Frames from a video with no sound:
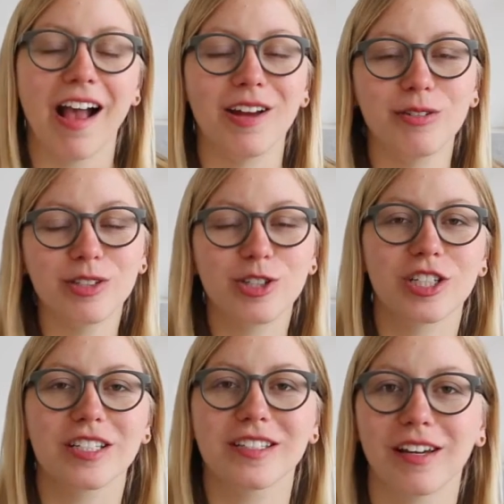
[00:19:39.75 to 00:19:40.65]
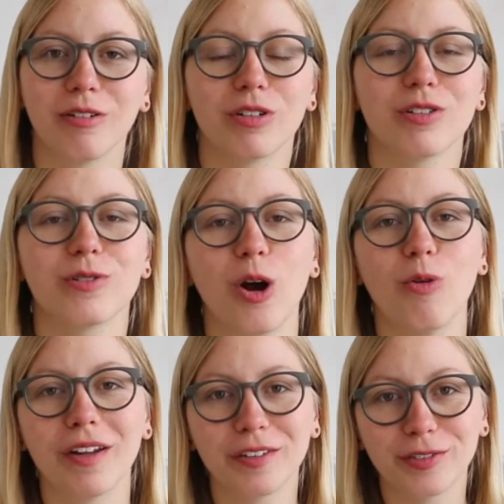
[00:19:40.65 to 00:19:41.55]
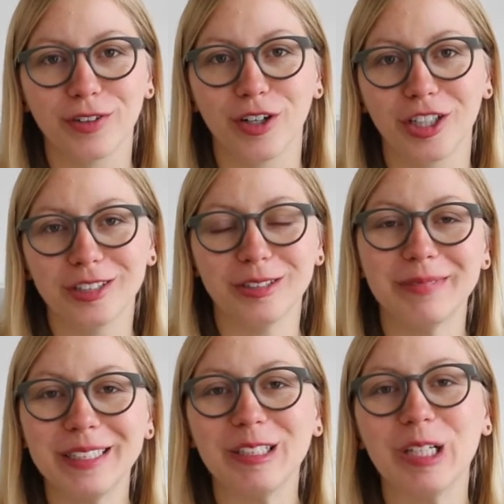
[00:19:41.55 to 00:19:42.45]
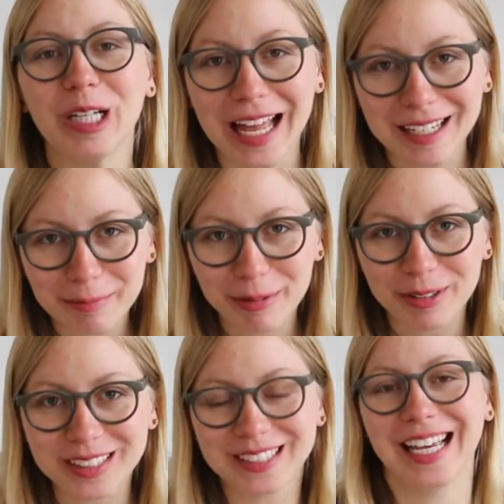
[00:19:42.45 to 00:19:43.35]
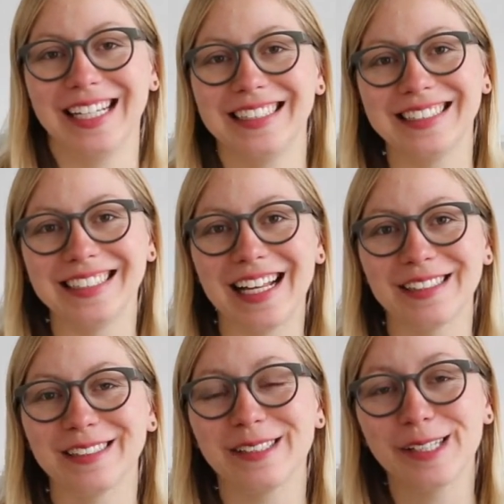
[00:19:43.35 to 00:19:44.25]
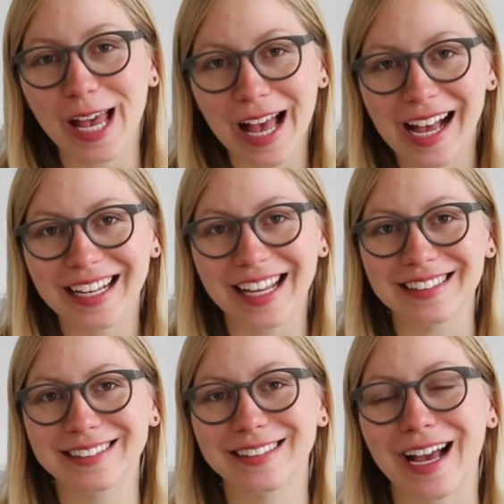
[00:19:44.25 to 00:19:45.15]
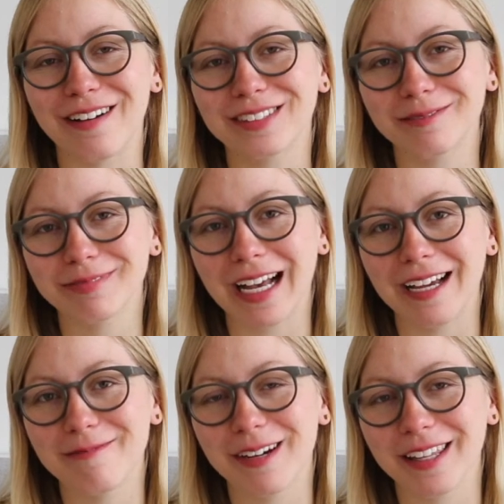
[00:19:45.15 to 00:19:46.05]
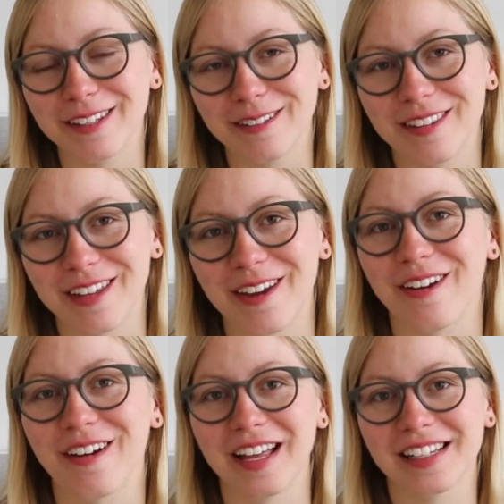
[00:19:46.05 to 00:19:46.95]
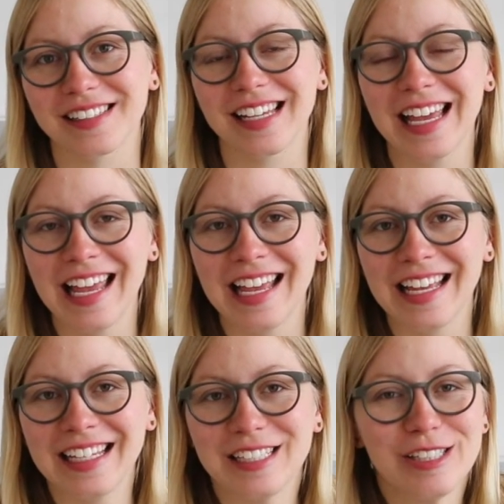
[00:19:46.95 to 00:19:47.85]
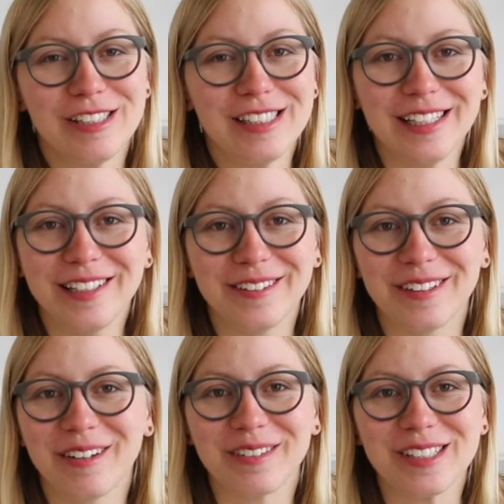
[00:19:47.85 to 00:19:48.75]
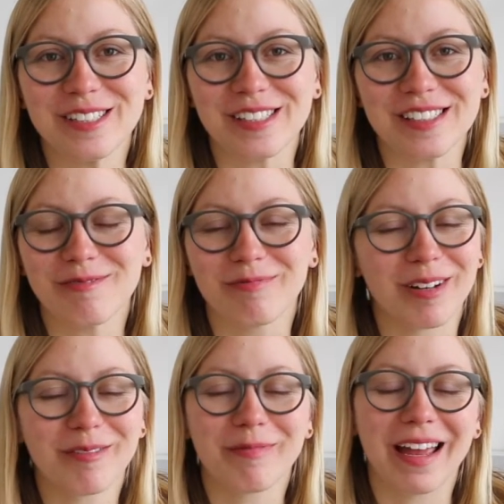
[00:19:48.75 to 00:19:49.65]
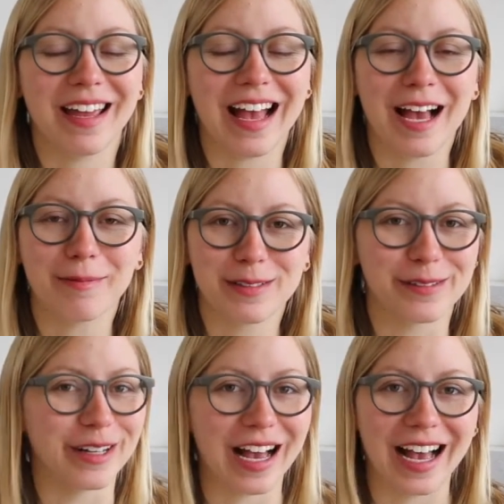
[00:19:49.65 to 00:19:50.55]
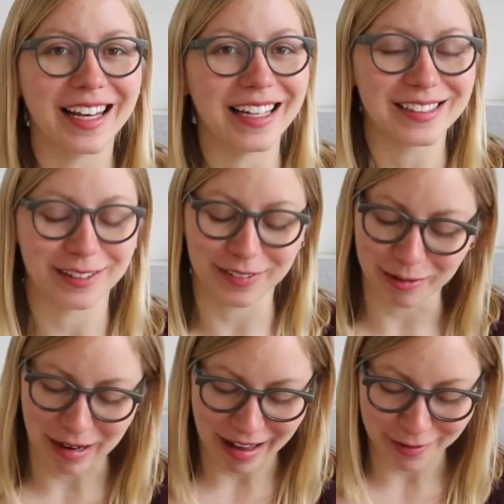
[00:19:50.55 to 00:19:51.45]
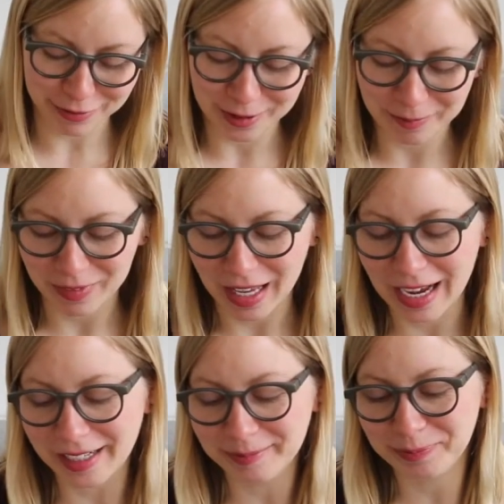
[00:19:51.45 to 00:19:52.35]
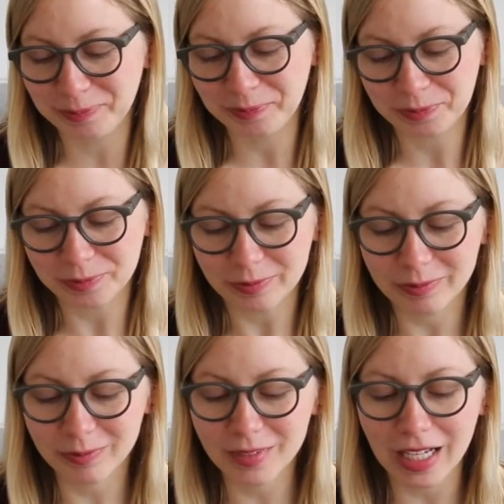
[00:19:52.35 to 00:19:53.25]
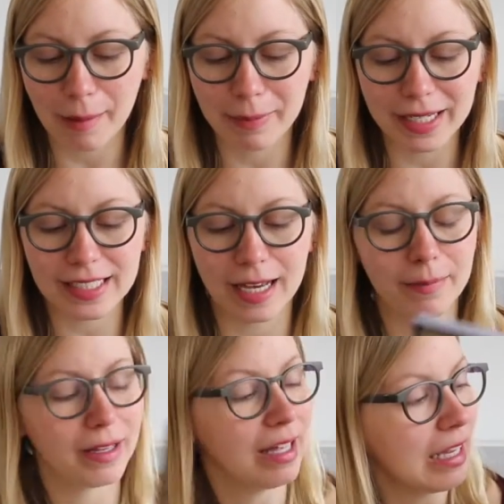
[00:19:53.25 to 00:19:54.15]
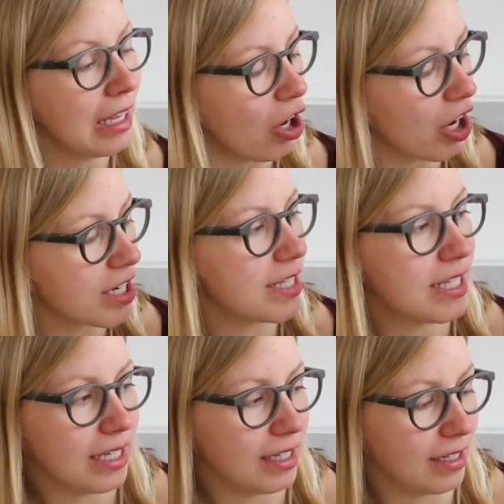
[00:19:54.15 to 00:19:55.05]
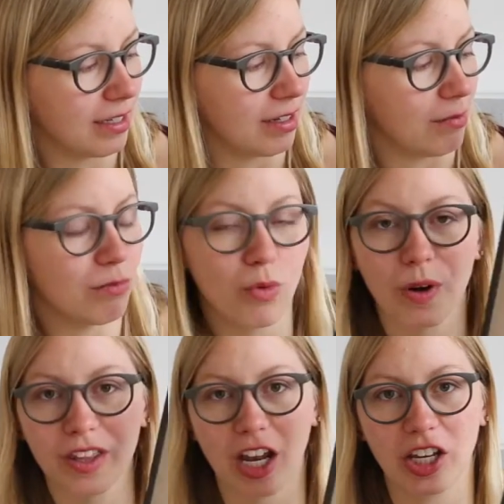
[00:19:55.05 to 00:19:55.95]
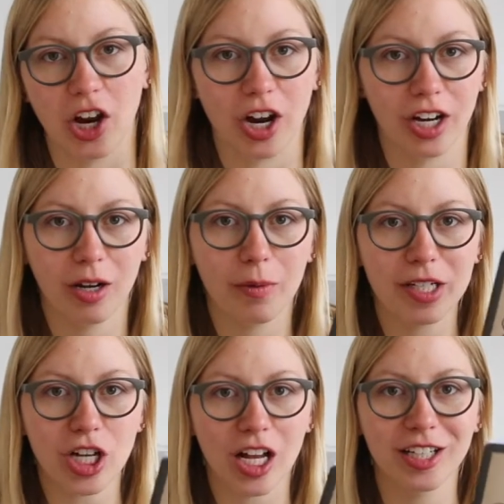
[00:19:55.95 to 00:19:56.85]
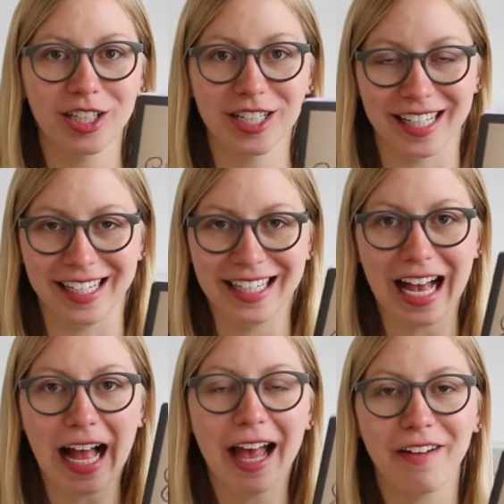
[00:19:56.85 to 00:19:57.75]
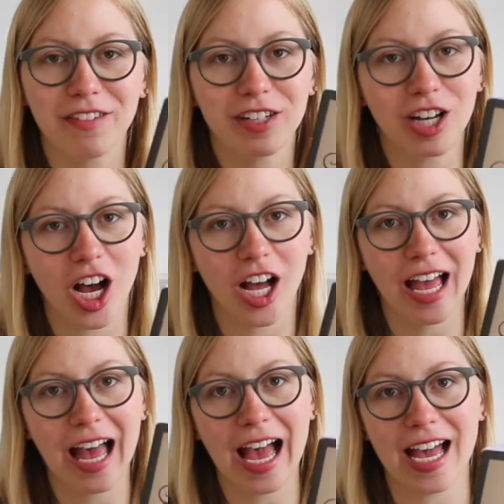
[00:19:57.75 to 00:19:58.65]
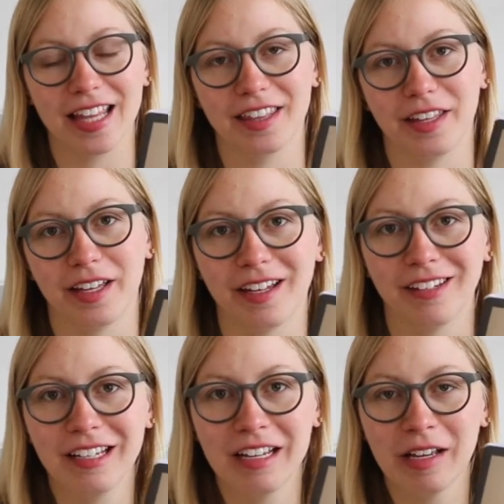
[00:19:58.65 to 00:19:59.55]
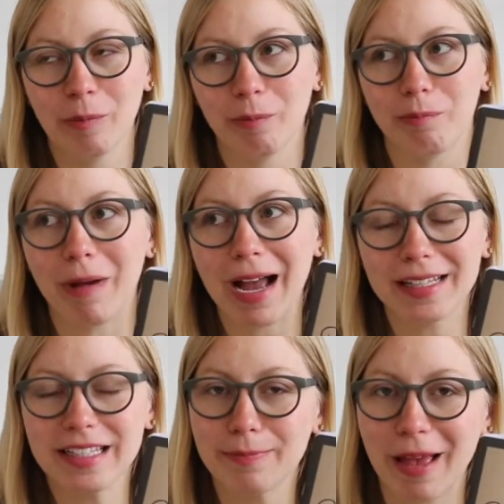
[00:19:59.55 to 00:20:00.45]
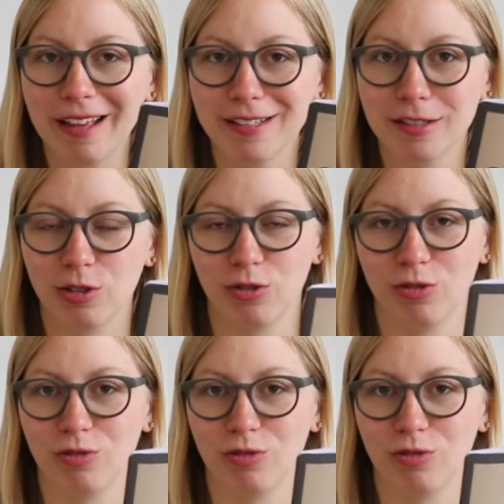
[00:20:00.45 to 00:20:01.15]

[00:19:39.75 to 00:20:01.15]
it was so wonderful to meet you again in person, Katie, and to chat and to have some time with you there and to see you. It was just one of my absolute highlights of EYF. I picked up her zine More Than Yarn, which honestly I have not had the mind space to